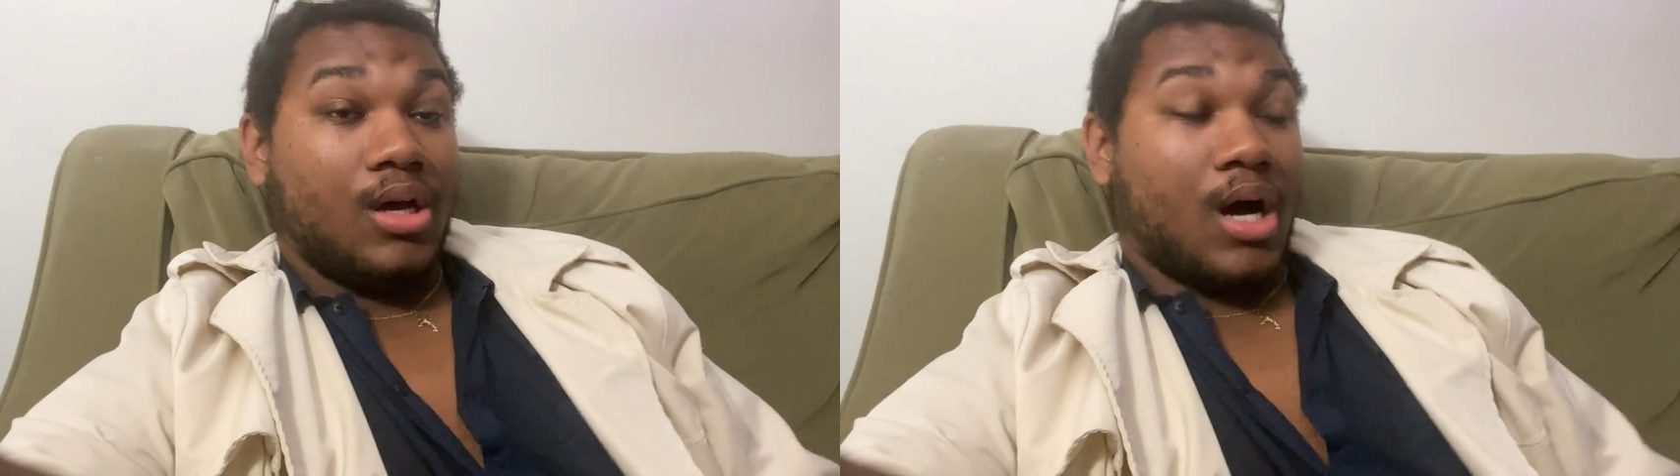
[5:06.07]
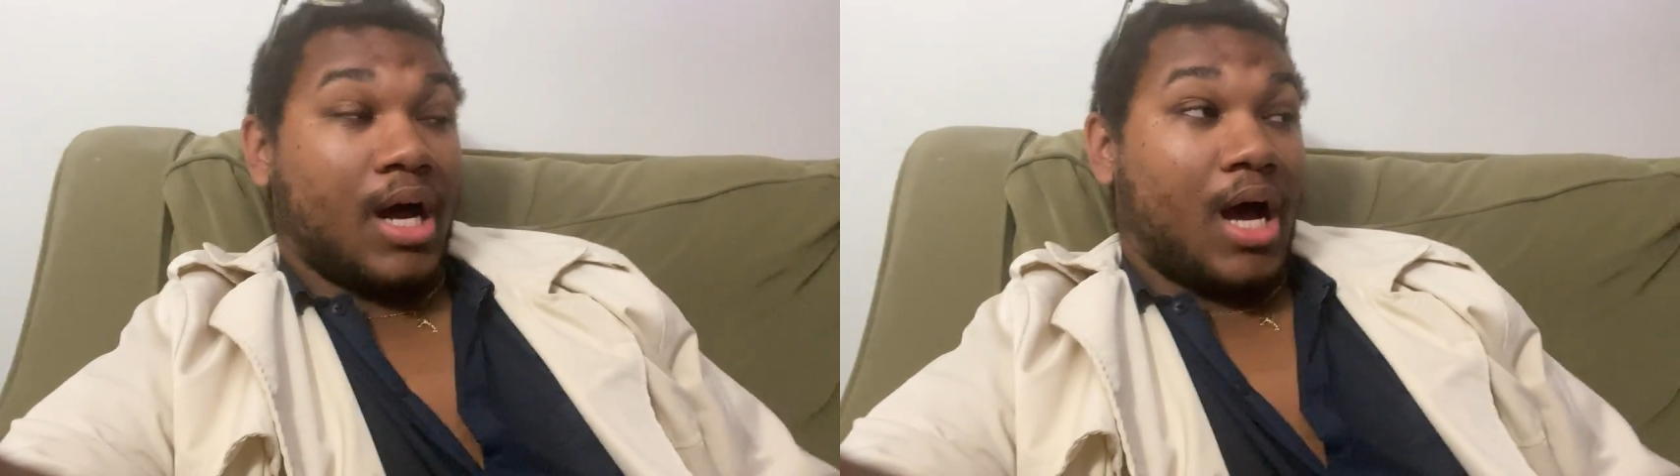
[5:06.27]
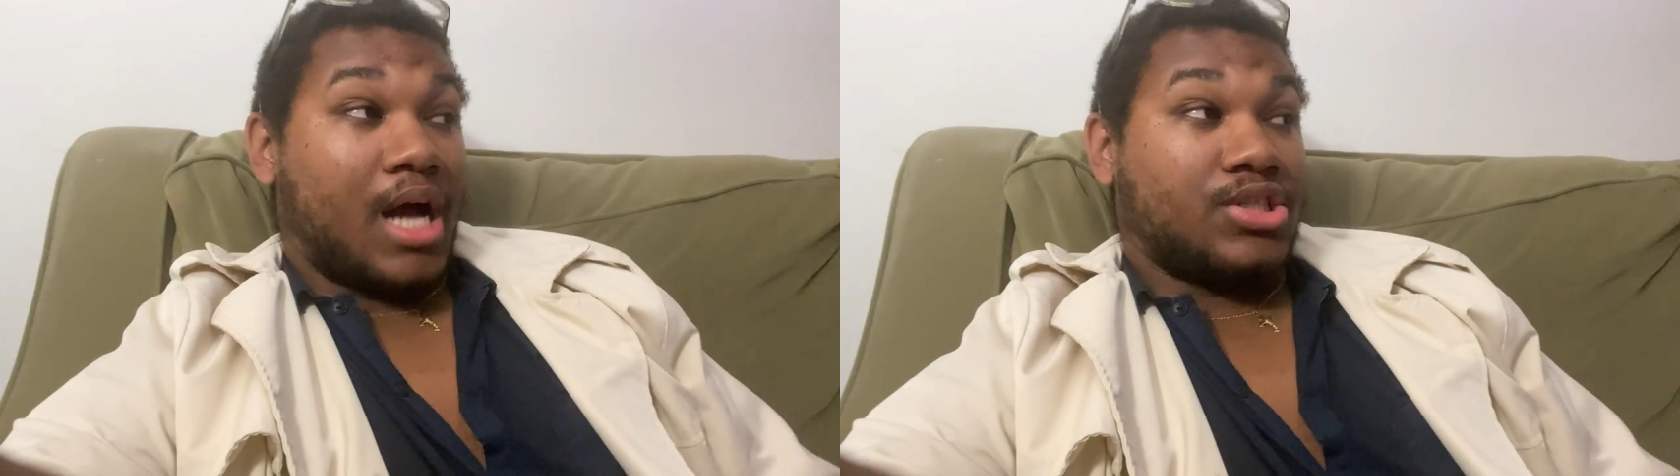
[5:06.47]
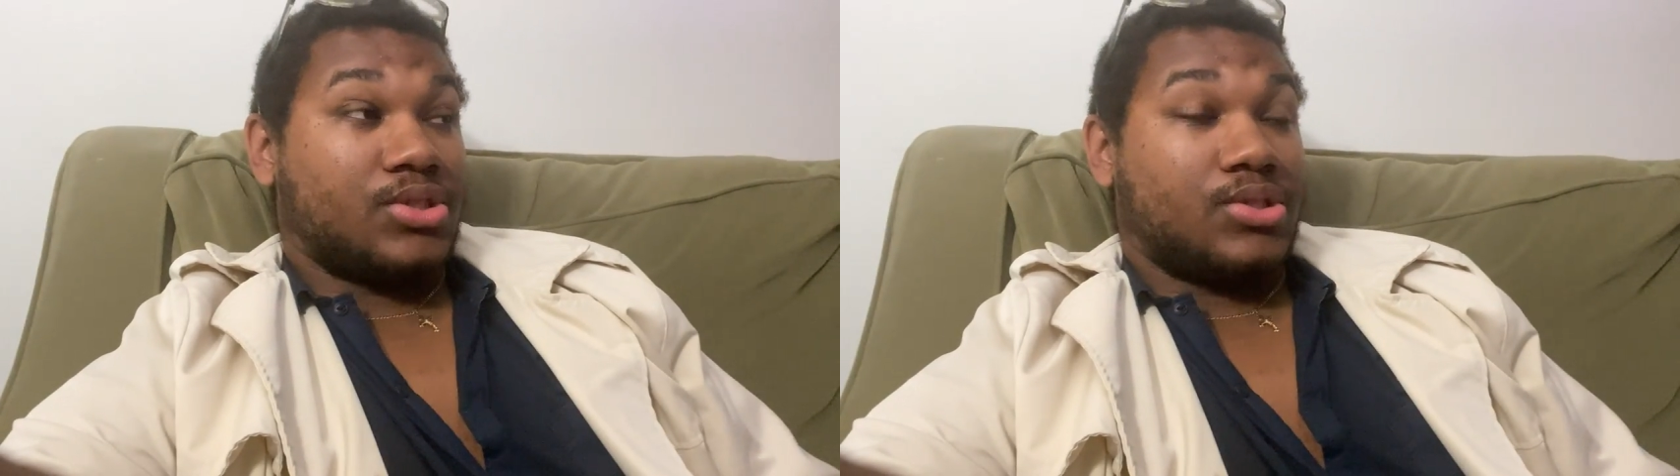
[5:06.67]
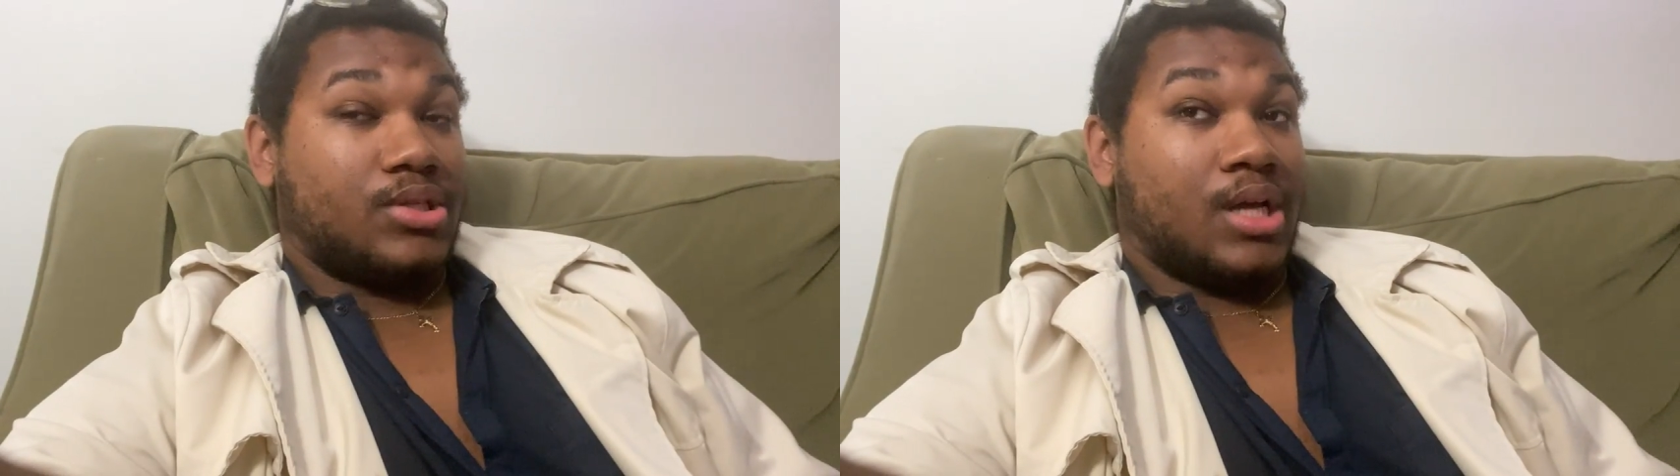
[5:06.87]
I, I
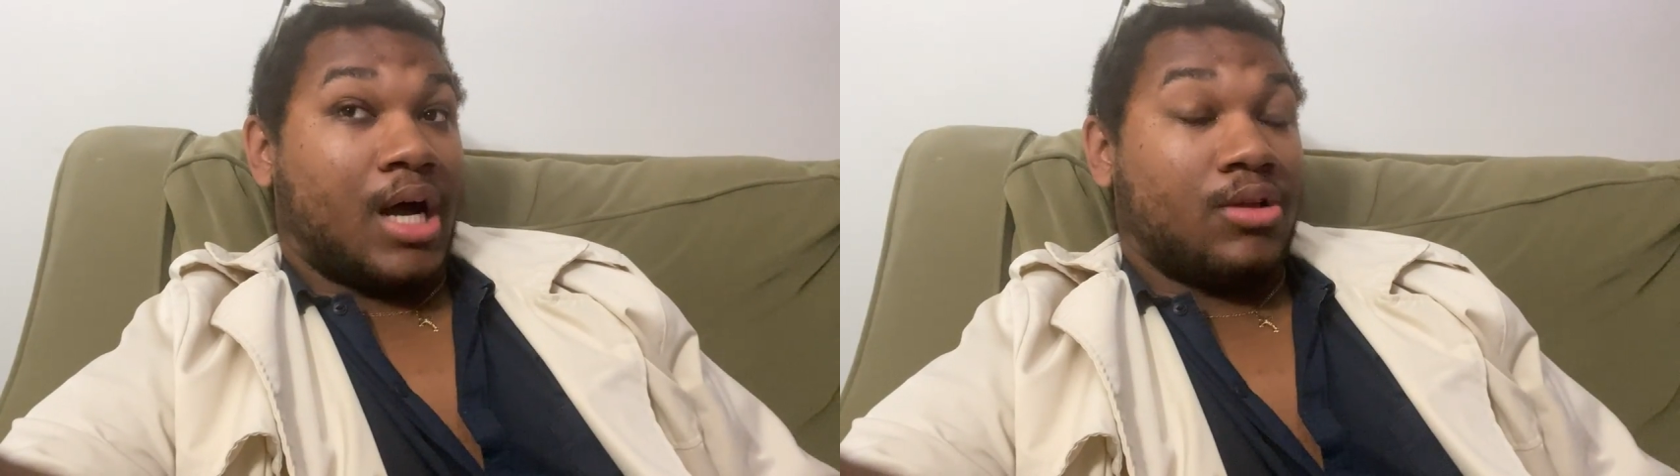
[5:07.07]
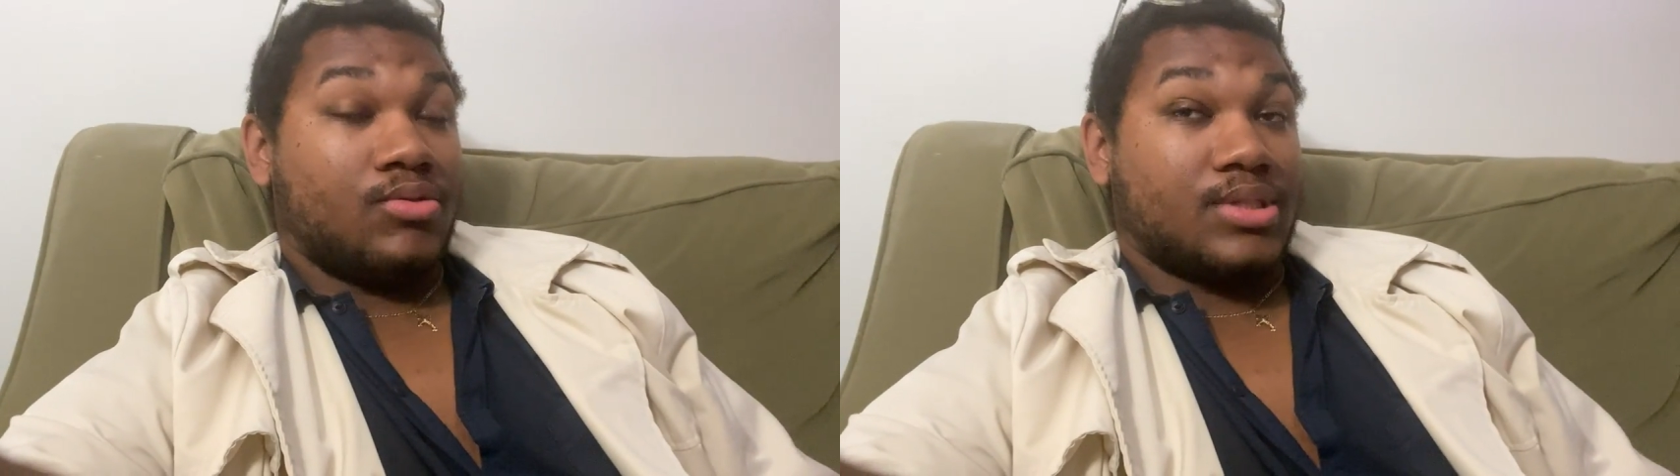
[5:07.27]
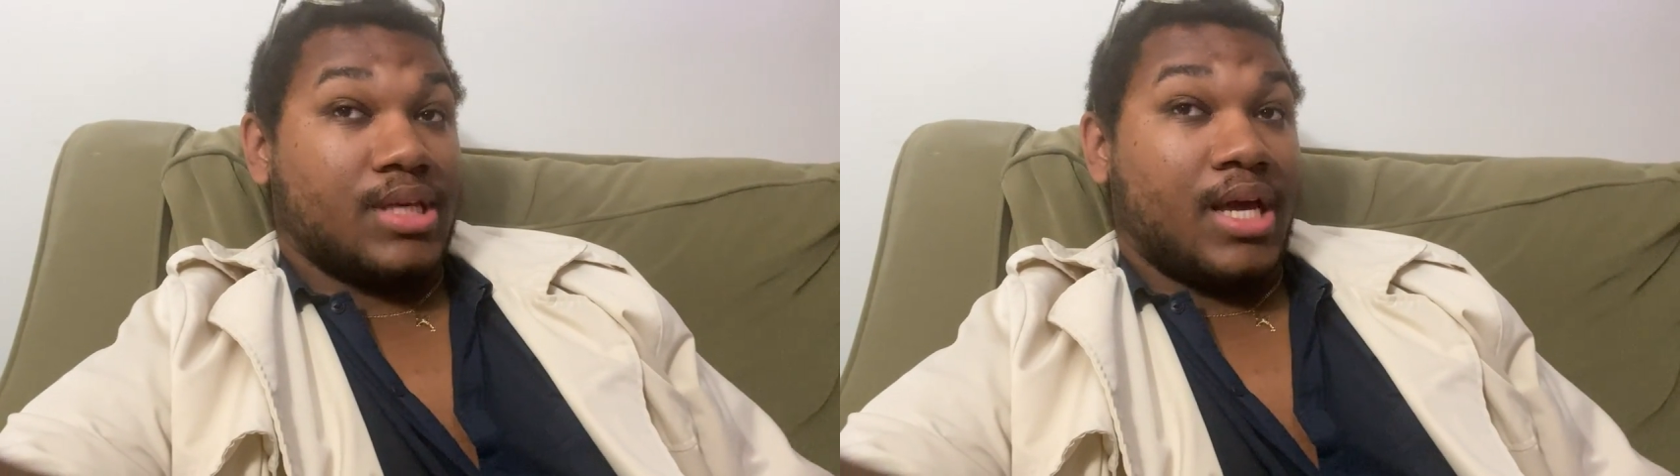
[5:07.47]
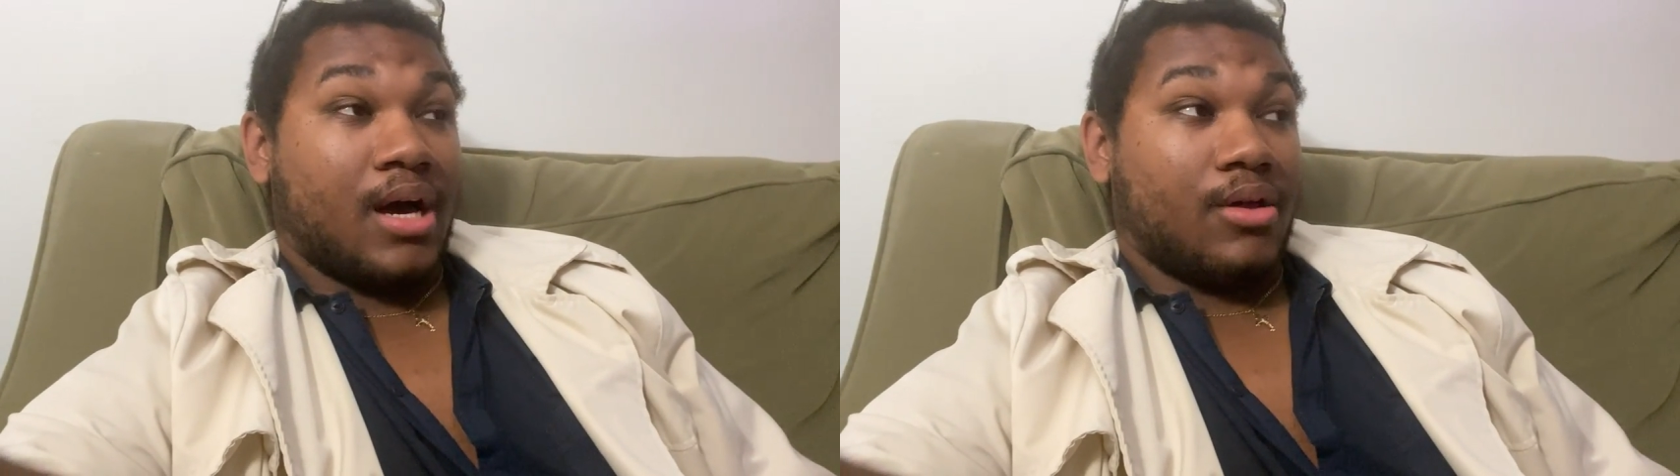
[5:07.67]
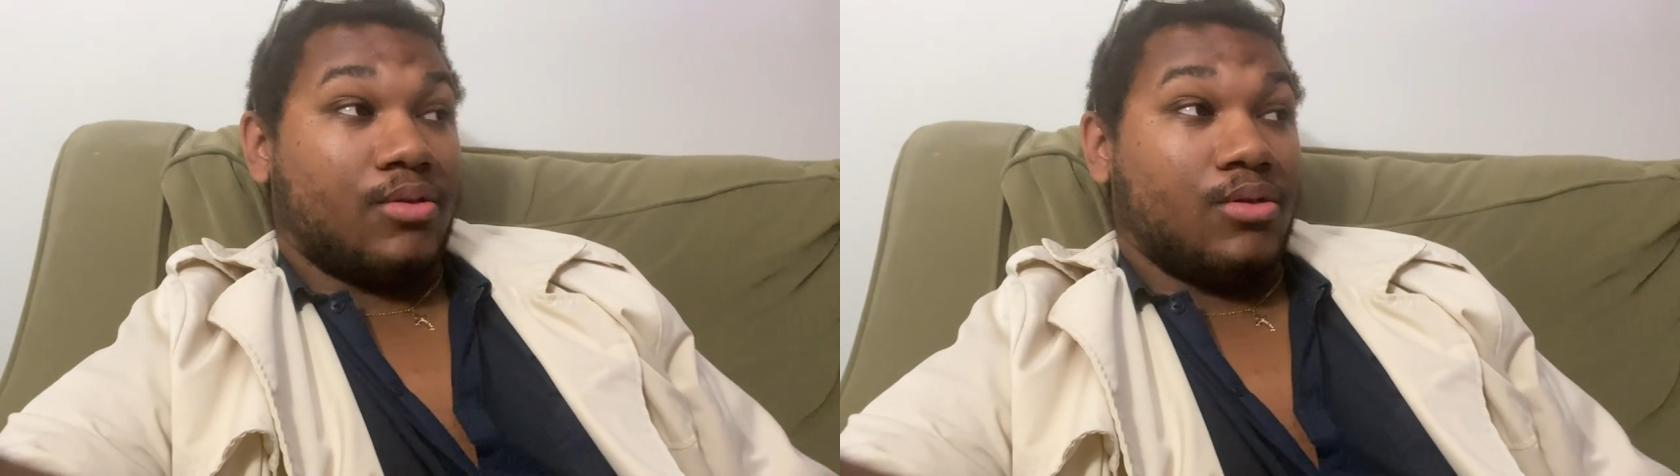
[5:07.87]
just I don't see
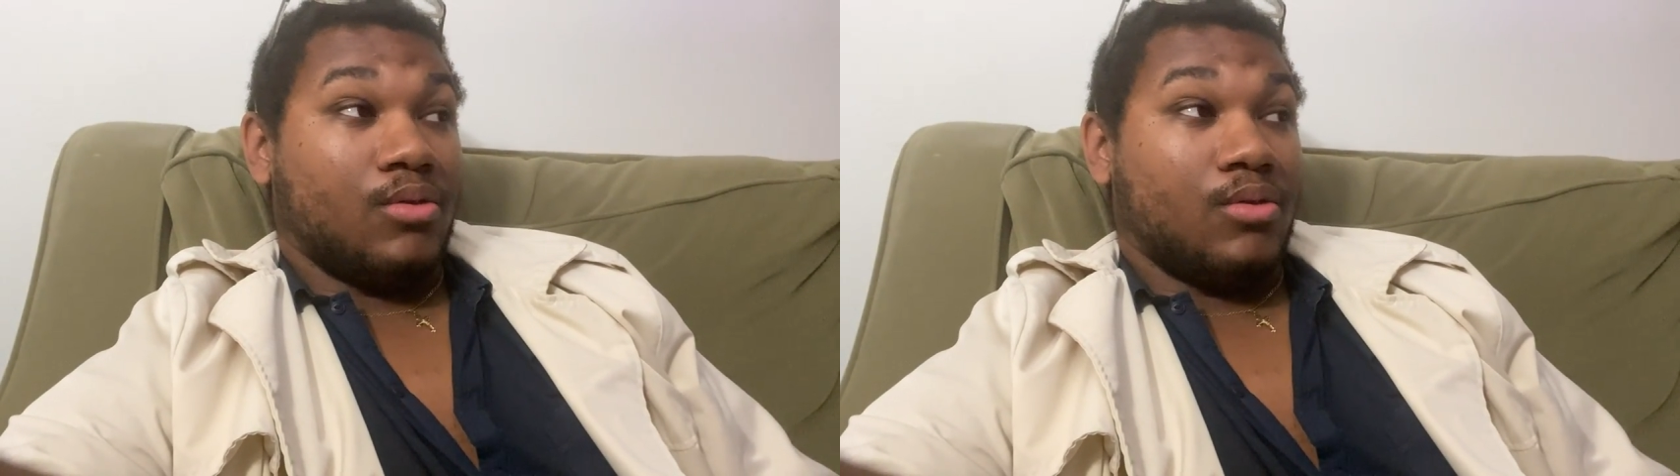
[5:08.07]
how